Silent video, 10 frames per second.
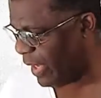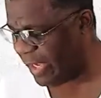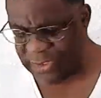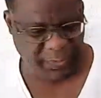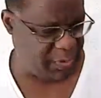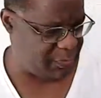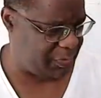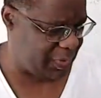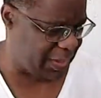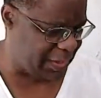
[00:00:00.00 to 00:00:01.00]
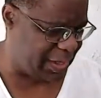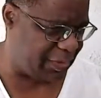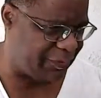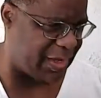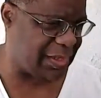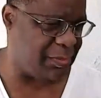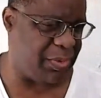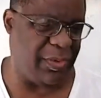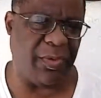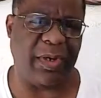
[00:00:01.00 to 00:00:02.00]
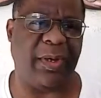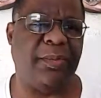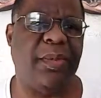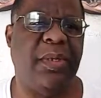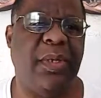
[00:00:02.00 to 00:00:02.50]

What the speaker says: the bags up here with me right now. I forgot to bring one up.